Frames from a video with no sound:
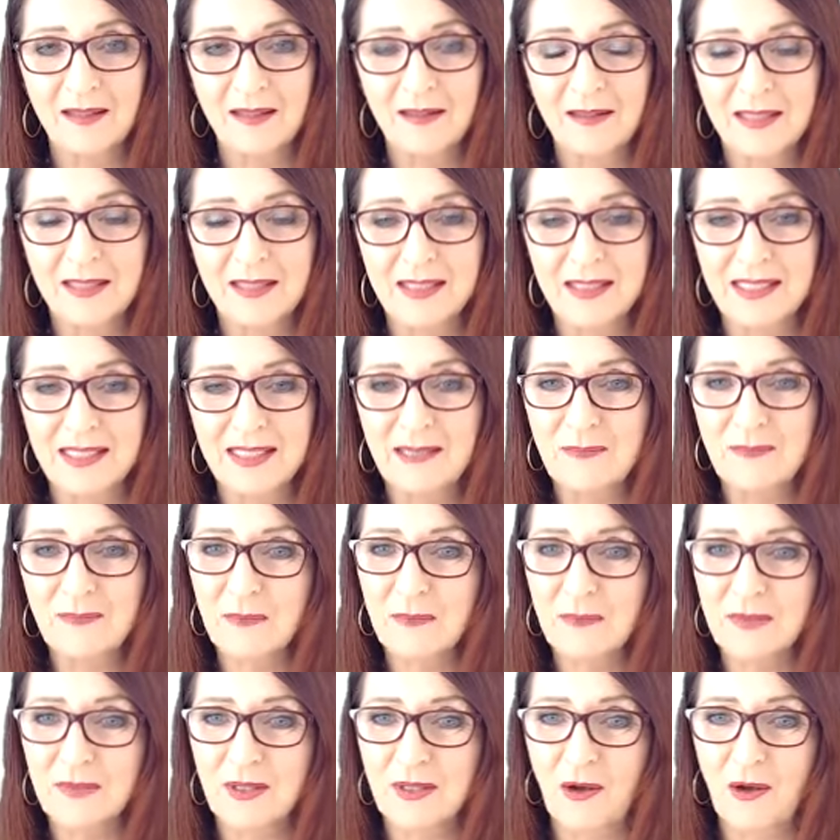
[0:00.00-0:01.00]

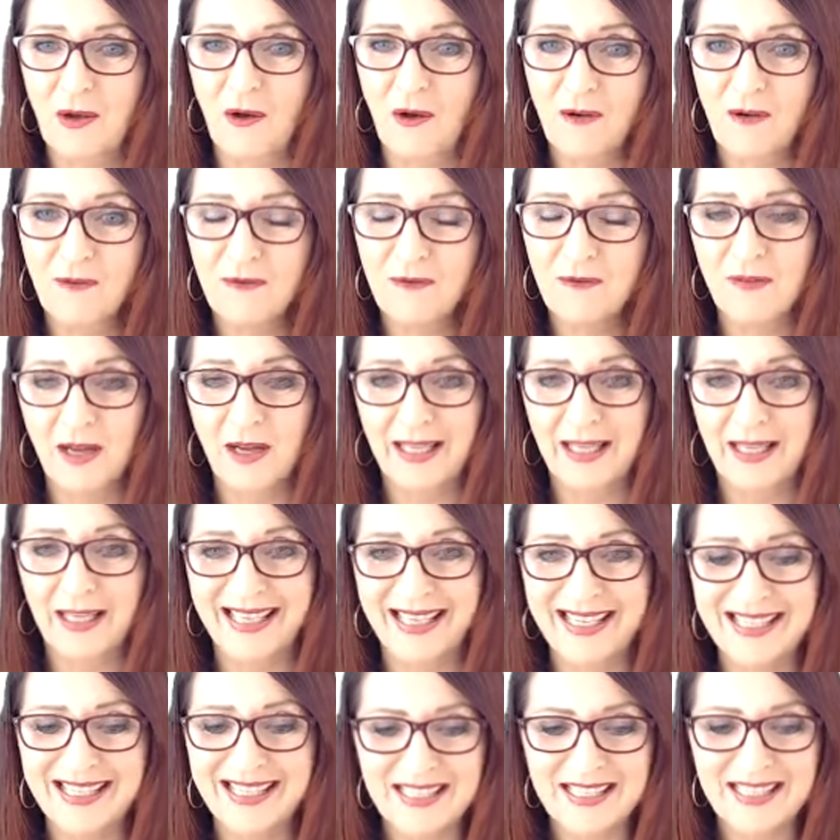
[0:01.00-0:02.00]
symptoms of, I
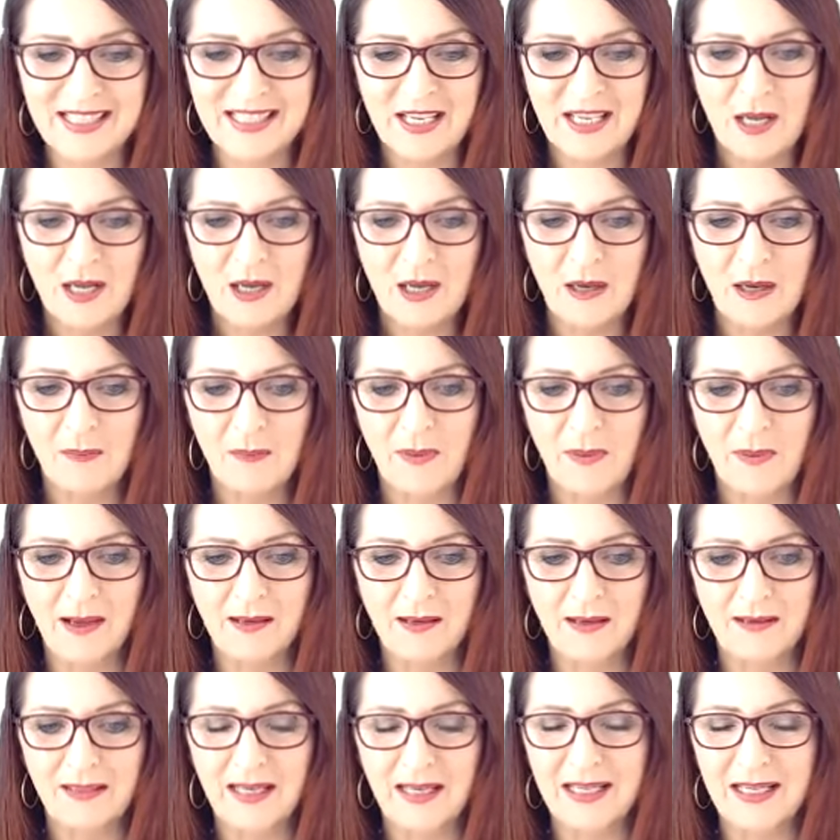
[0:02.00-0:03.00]
guess,
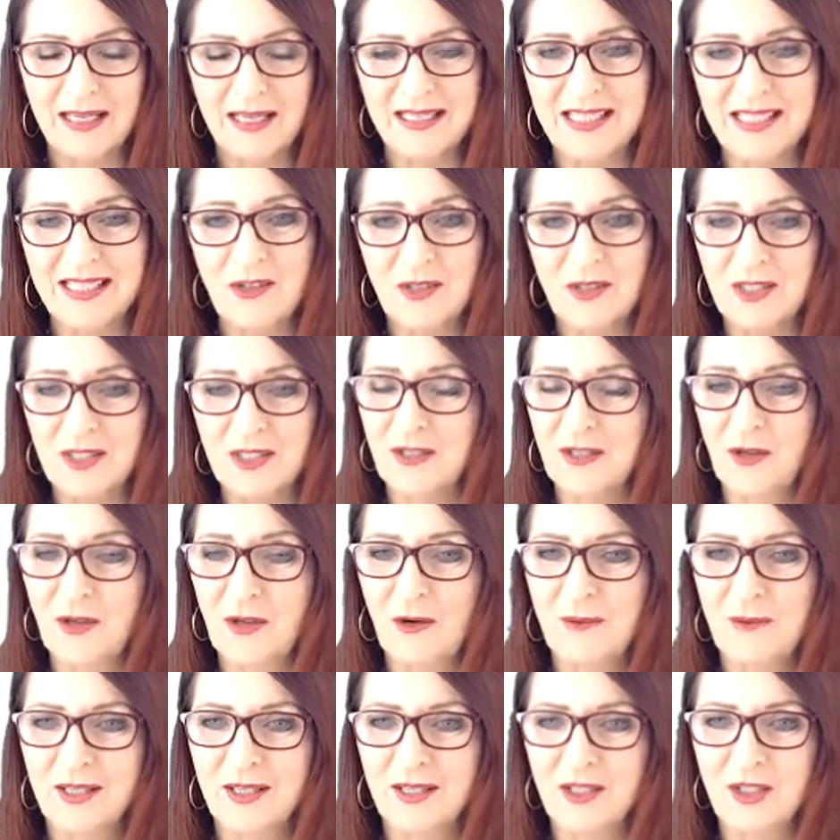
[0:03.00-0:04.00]
but it's not so
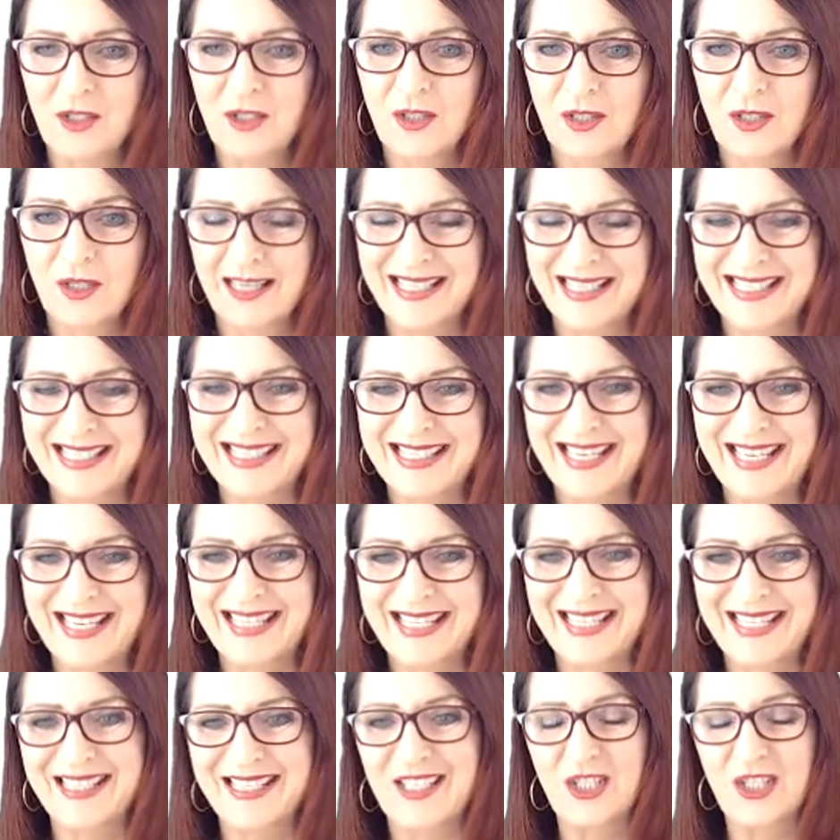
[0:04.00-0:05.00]
much seen
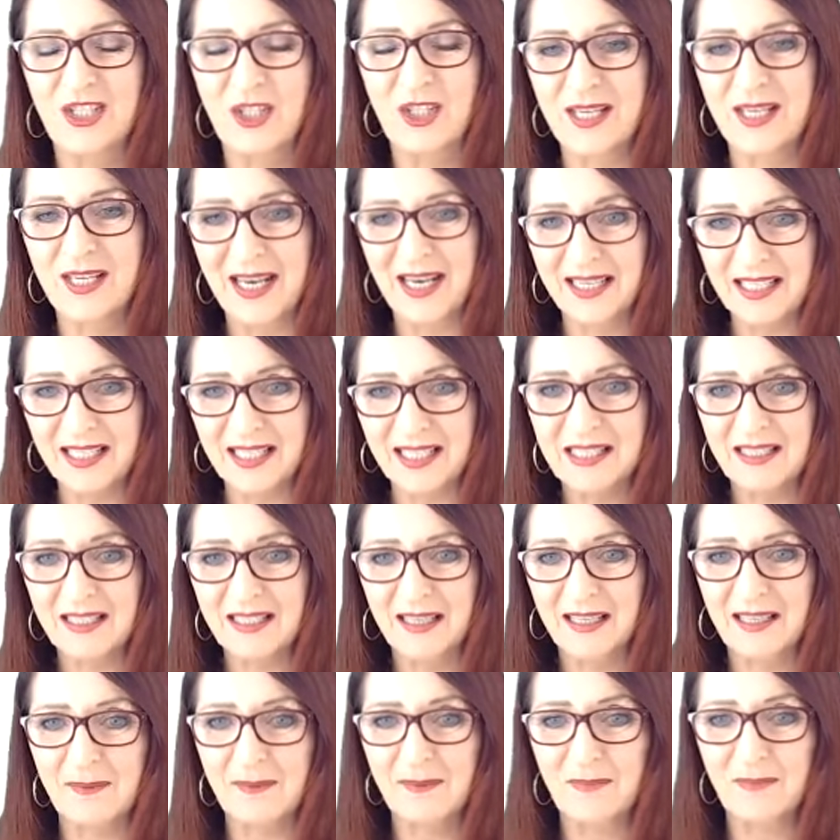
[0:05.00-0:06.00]
as a genetic
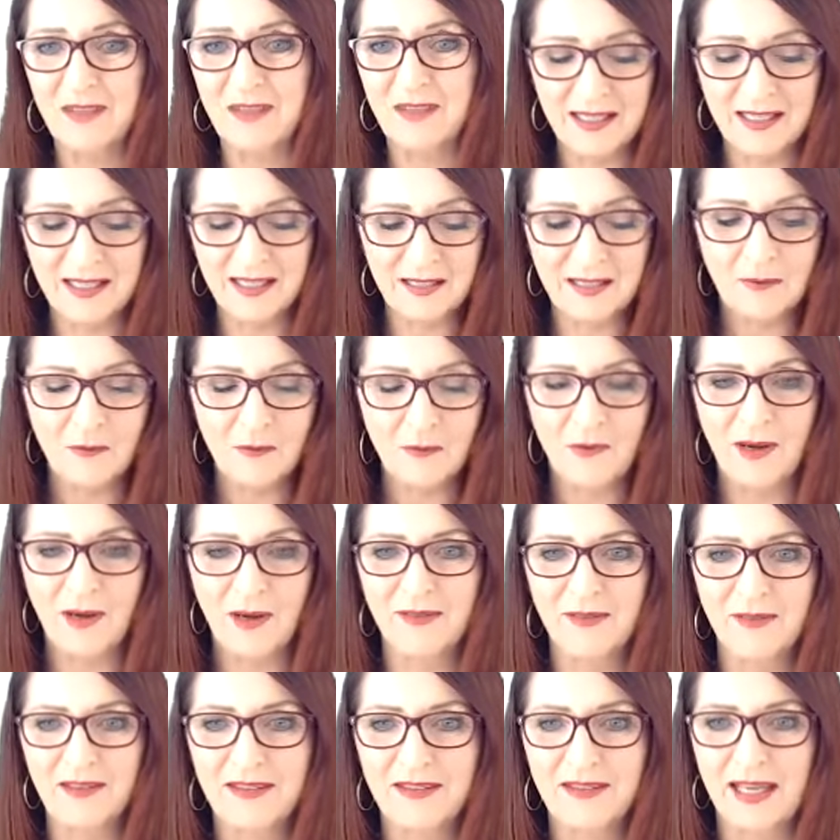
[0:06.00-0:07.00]
thing rather
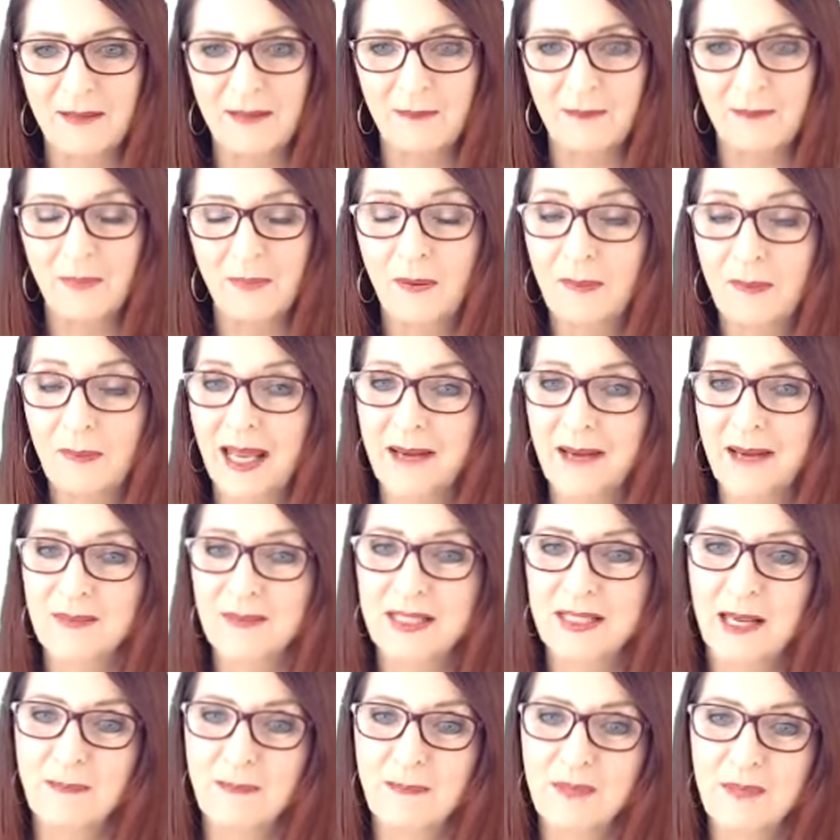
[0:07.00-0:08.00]
than perhaps
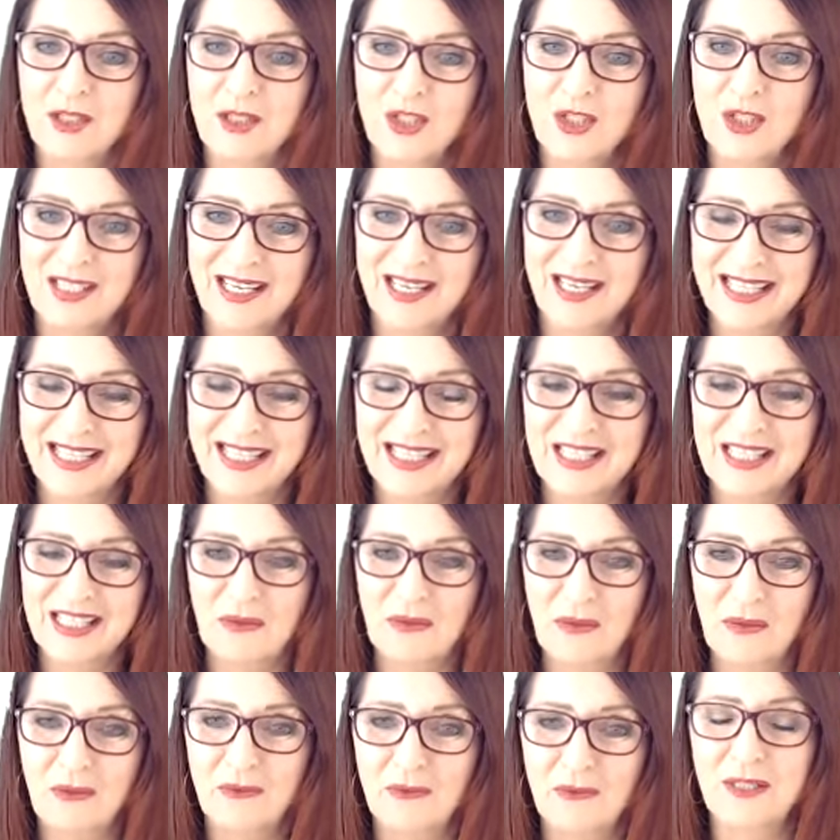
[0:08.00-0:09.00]
epigenetic, so a
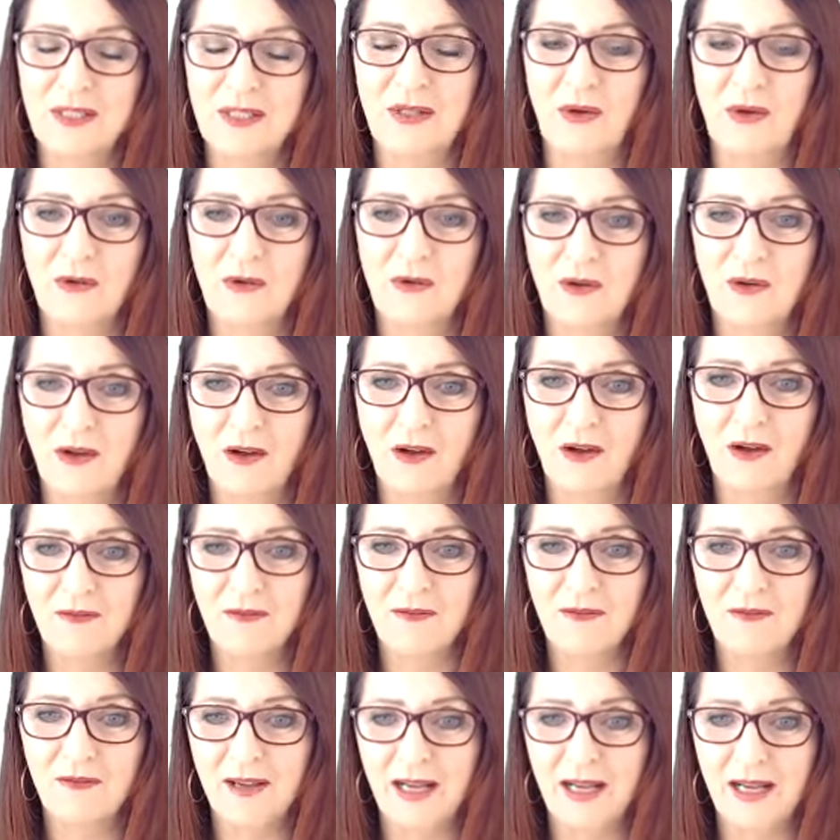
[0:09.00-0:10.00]
result of
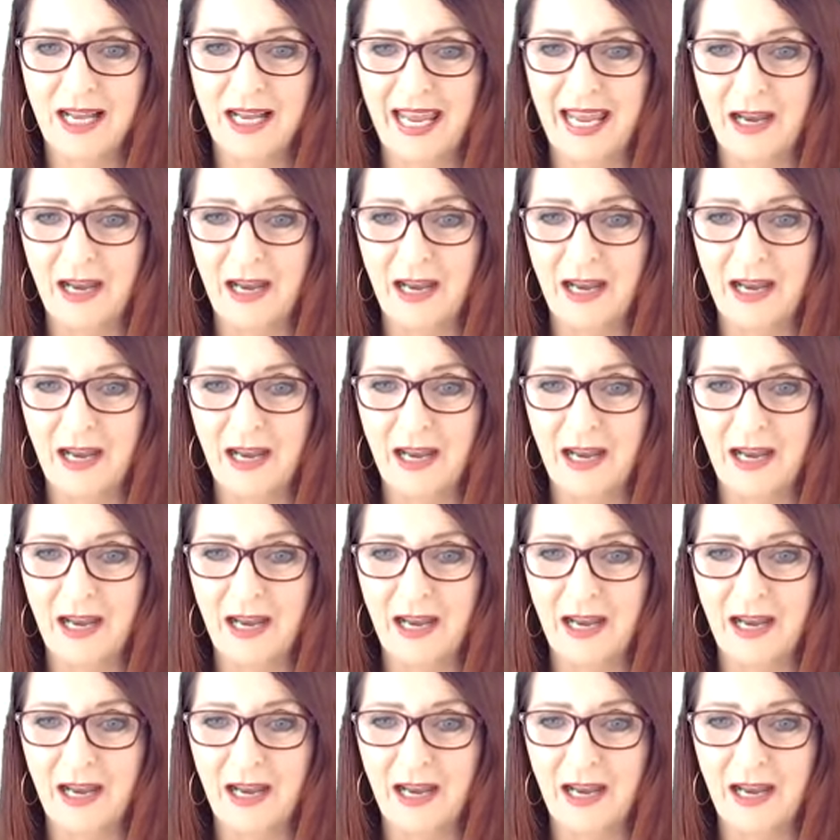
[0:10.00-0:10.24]
our